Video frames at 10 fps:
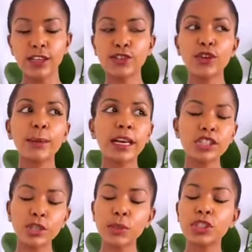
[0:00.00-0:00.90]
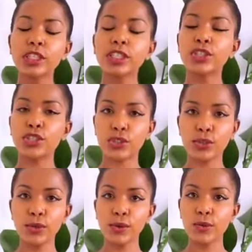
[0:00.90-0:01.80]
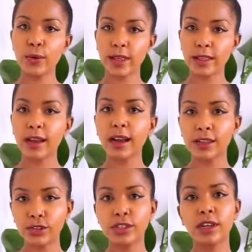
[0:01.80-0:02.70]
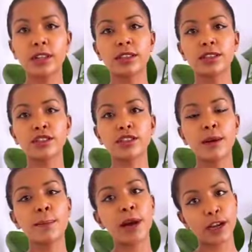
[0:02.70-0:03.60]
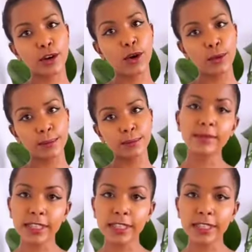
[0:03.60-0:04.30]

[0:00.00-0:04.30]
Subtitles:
So imagine what you can do with $100 back home.